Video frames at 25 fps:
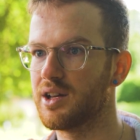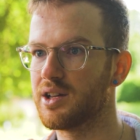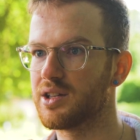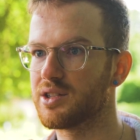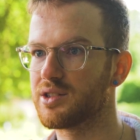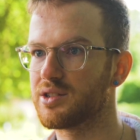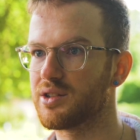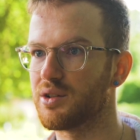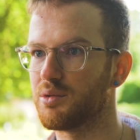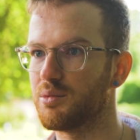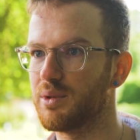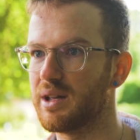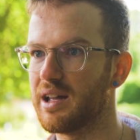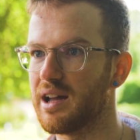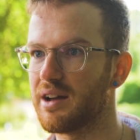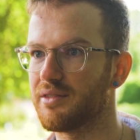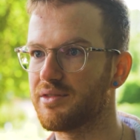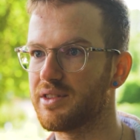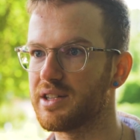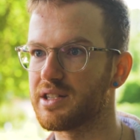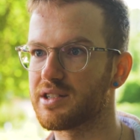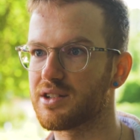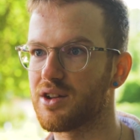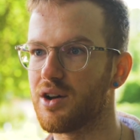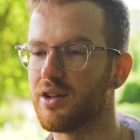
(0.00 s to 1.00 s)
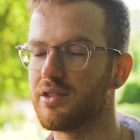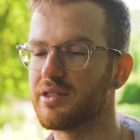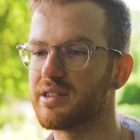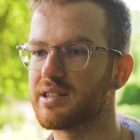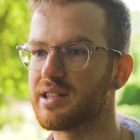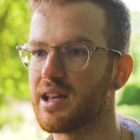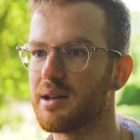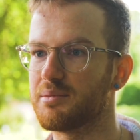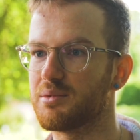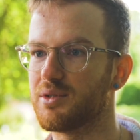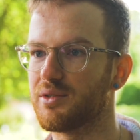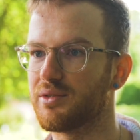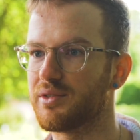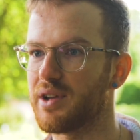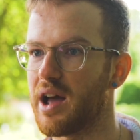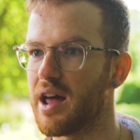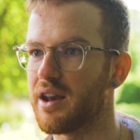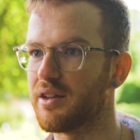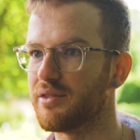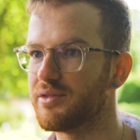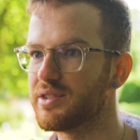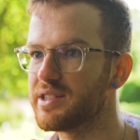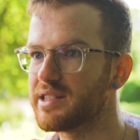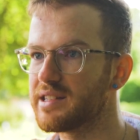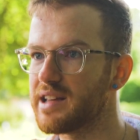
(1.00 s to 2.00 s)
So we have this concept of kind
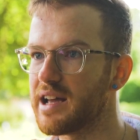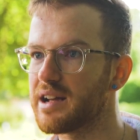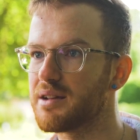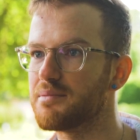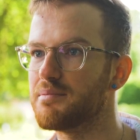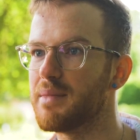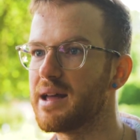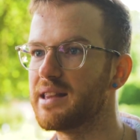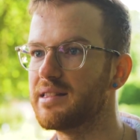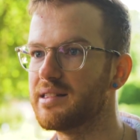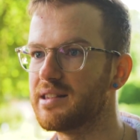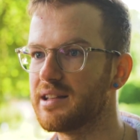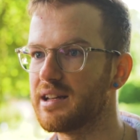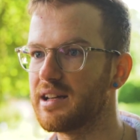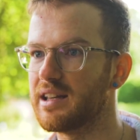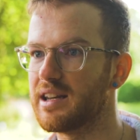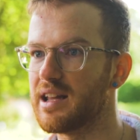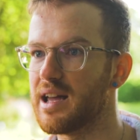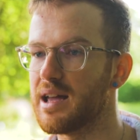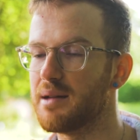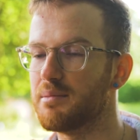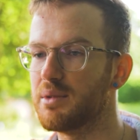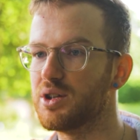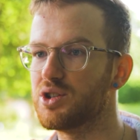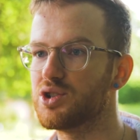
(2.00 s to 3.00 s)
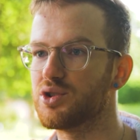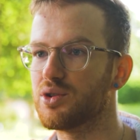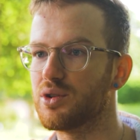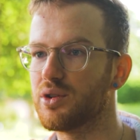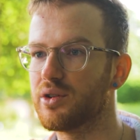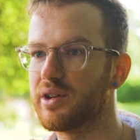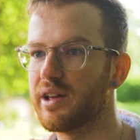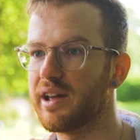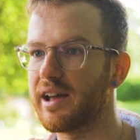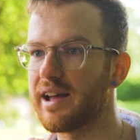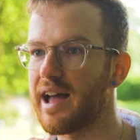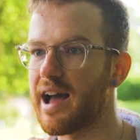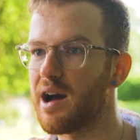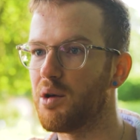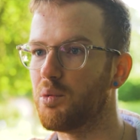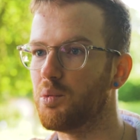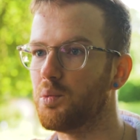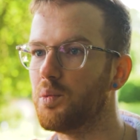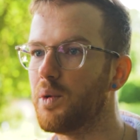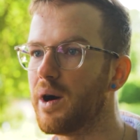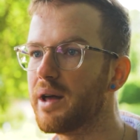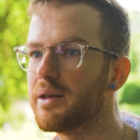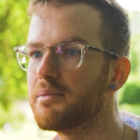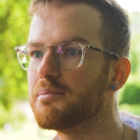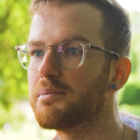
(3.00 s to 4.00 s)
of segmenting an image. You're looking at
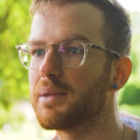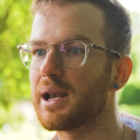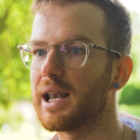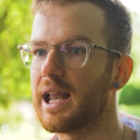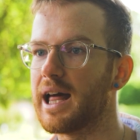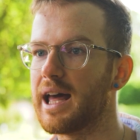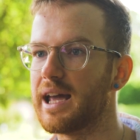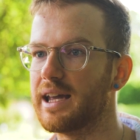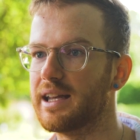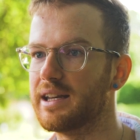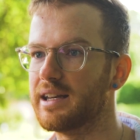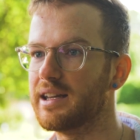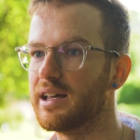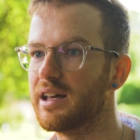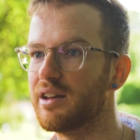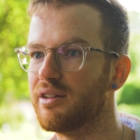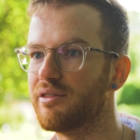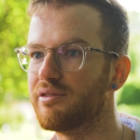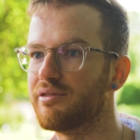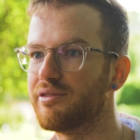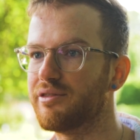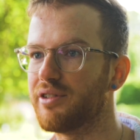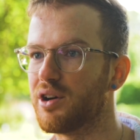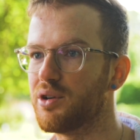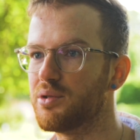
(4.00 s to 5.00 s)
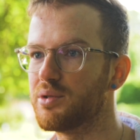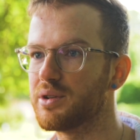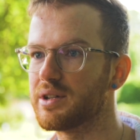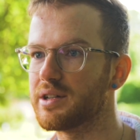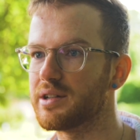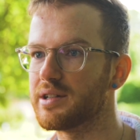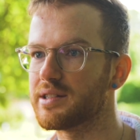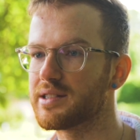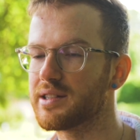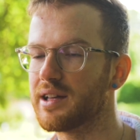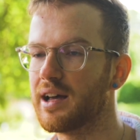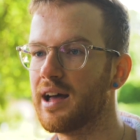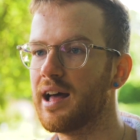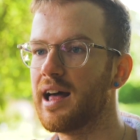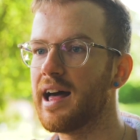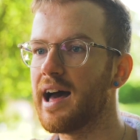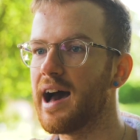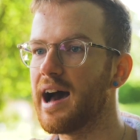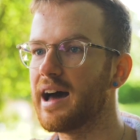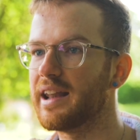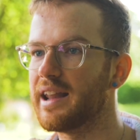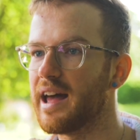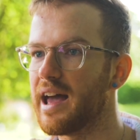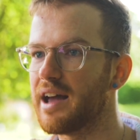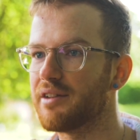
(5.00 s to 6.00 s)
one plane in focus,
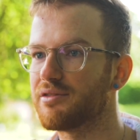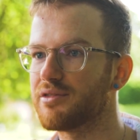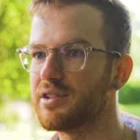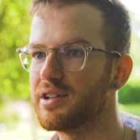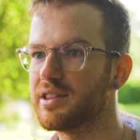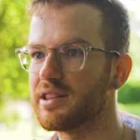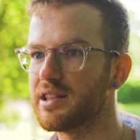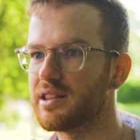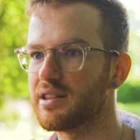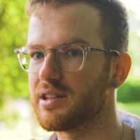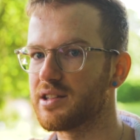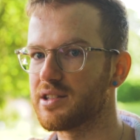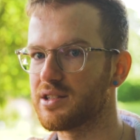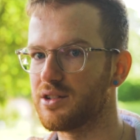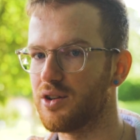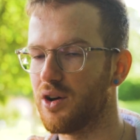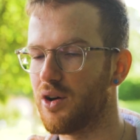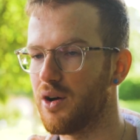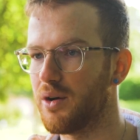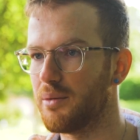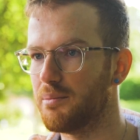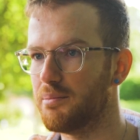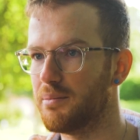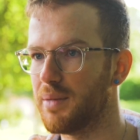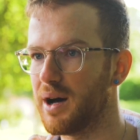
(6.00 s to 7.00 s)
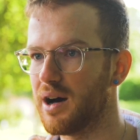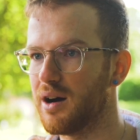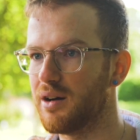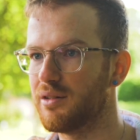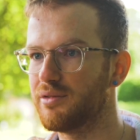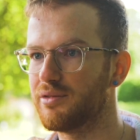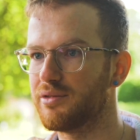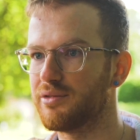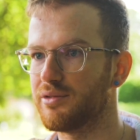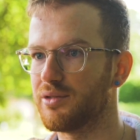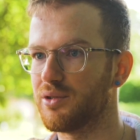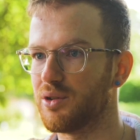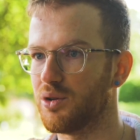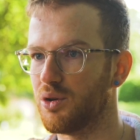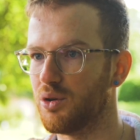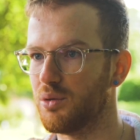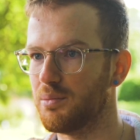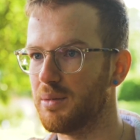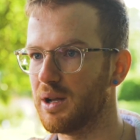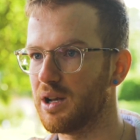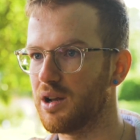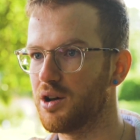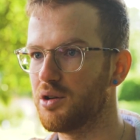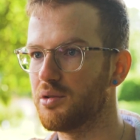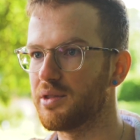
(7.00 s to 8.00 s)
and everything that's not above or
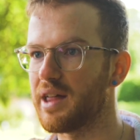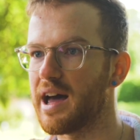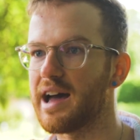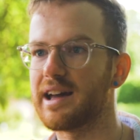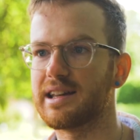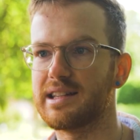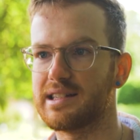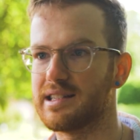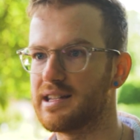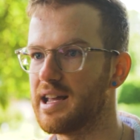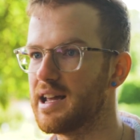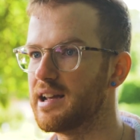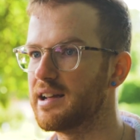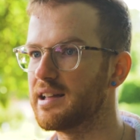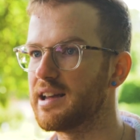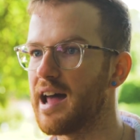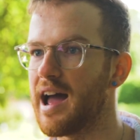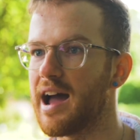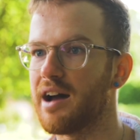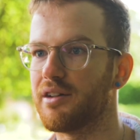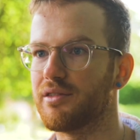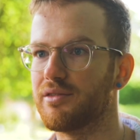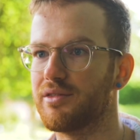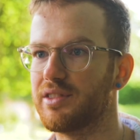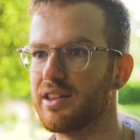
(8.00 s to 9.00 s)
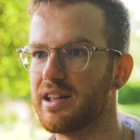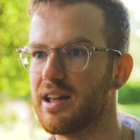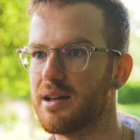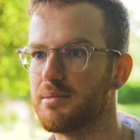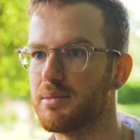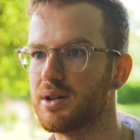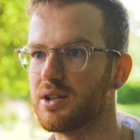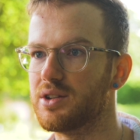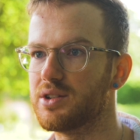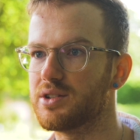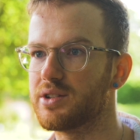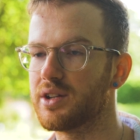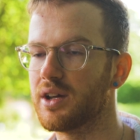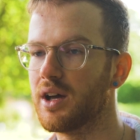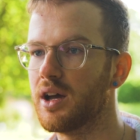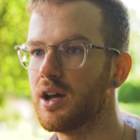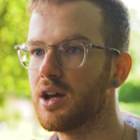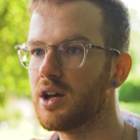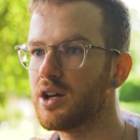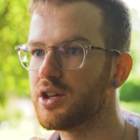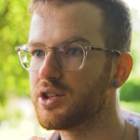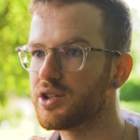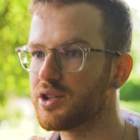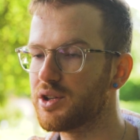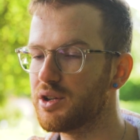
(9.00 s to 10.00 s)
below that is taken out of the image.
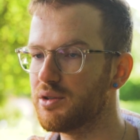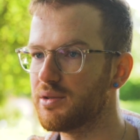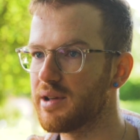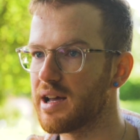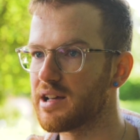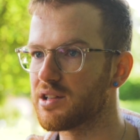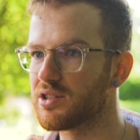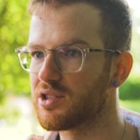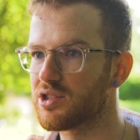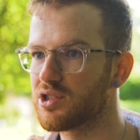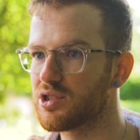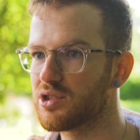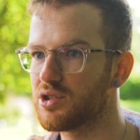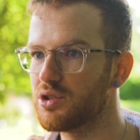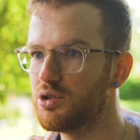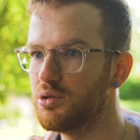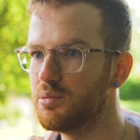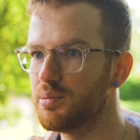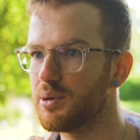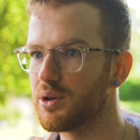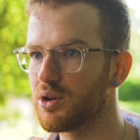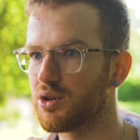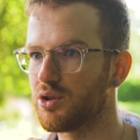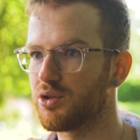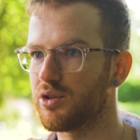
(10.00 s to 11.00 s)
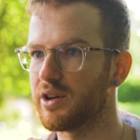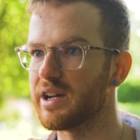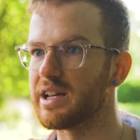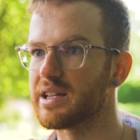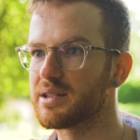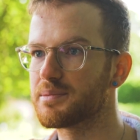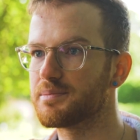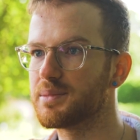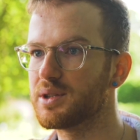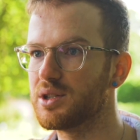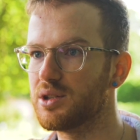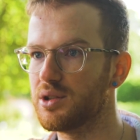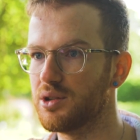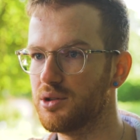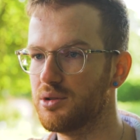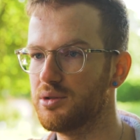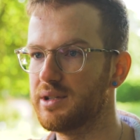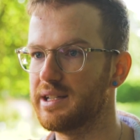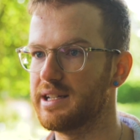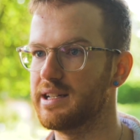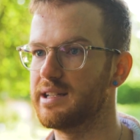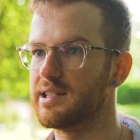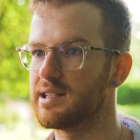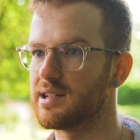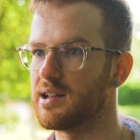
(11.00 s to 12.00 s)
So you get super crisp
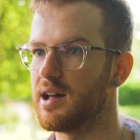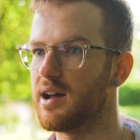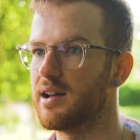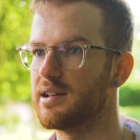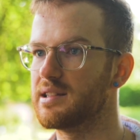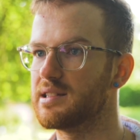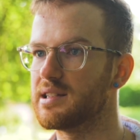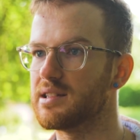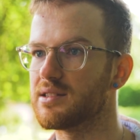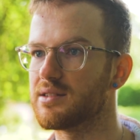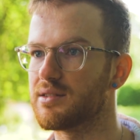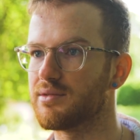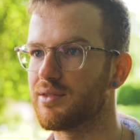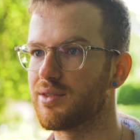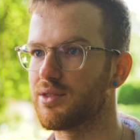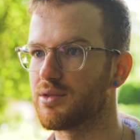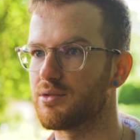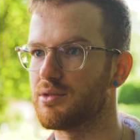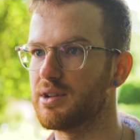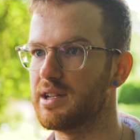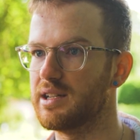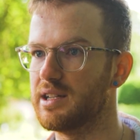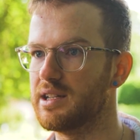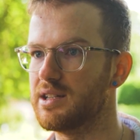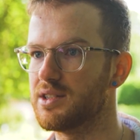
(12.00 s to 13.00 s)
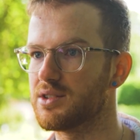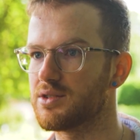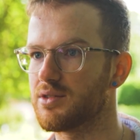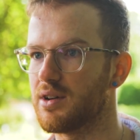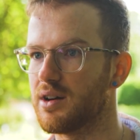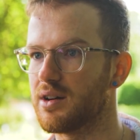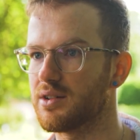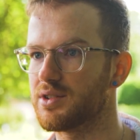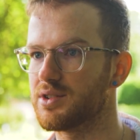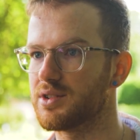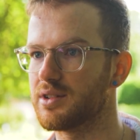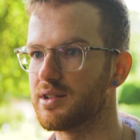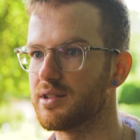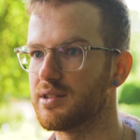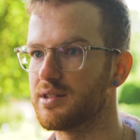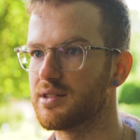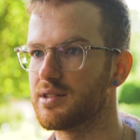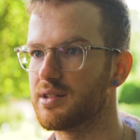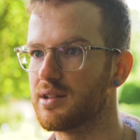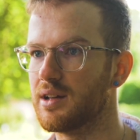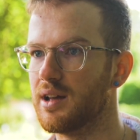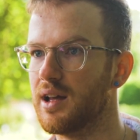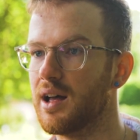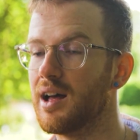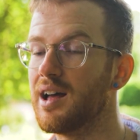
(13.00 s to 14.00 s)
2D slices of 3D
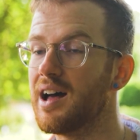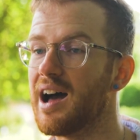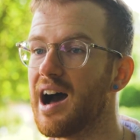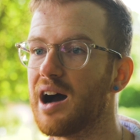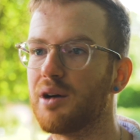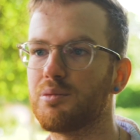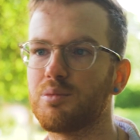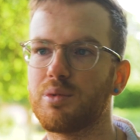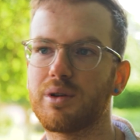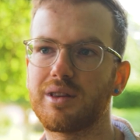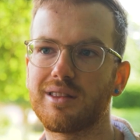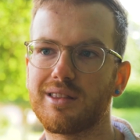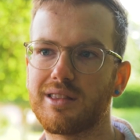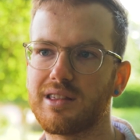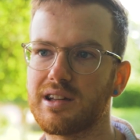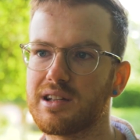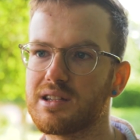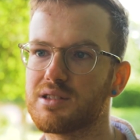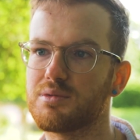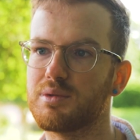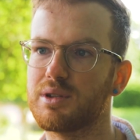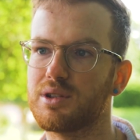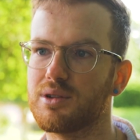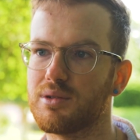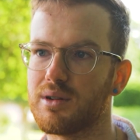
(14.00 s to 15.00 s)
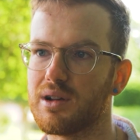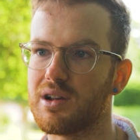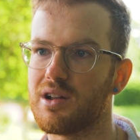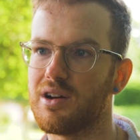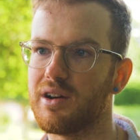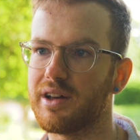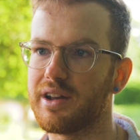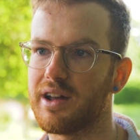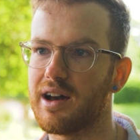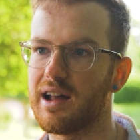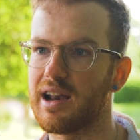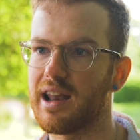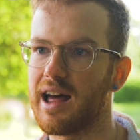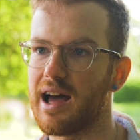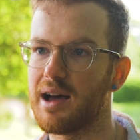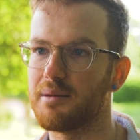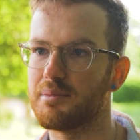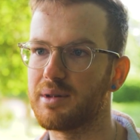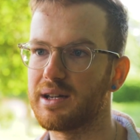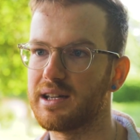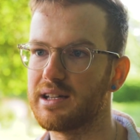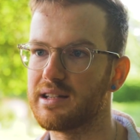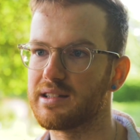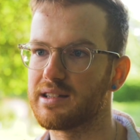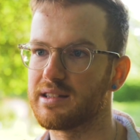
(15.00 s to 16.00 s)
structures. And one of the things we do a lot in our lab
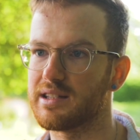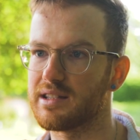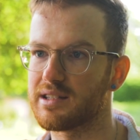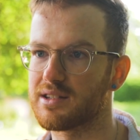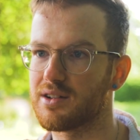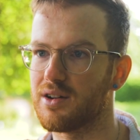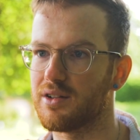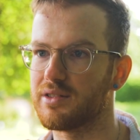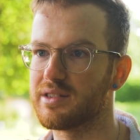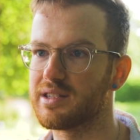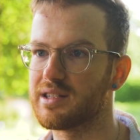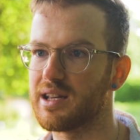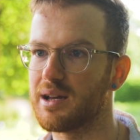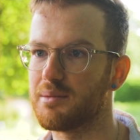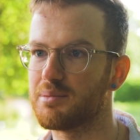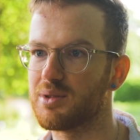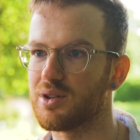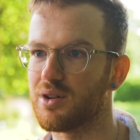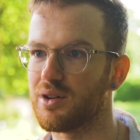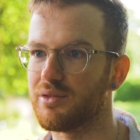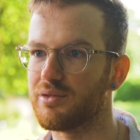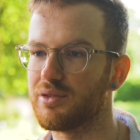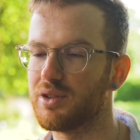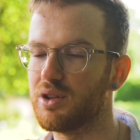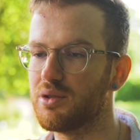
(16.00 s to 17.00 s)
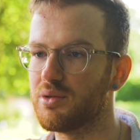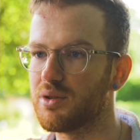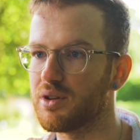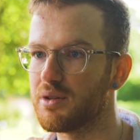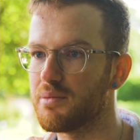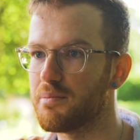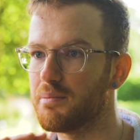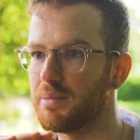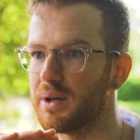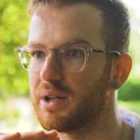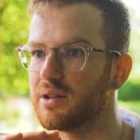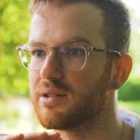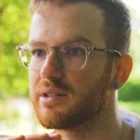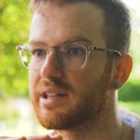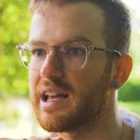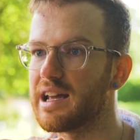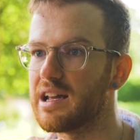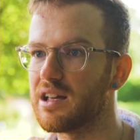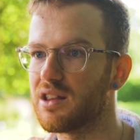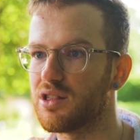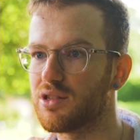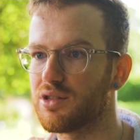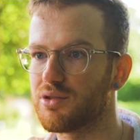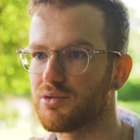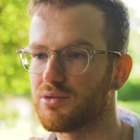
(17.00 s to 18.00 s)
is this concept of you can build
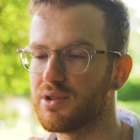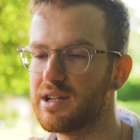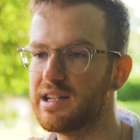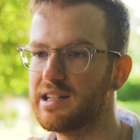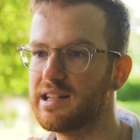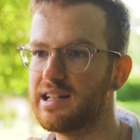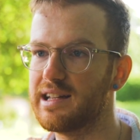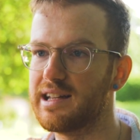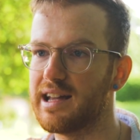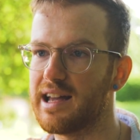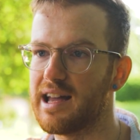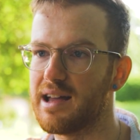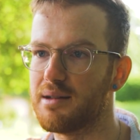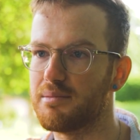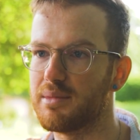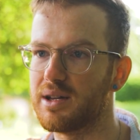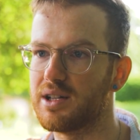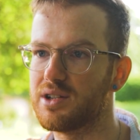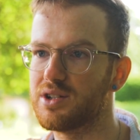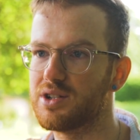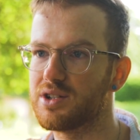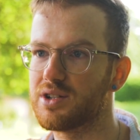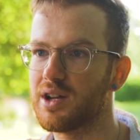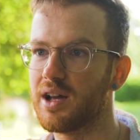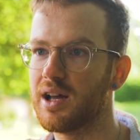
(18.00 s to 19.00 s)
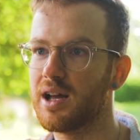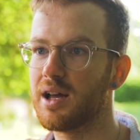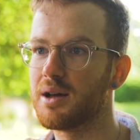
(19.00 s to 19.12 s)
a 3D image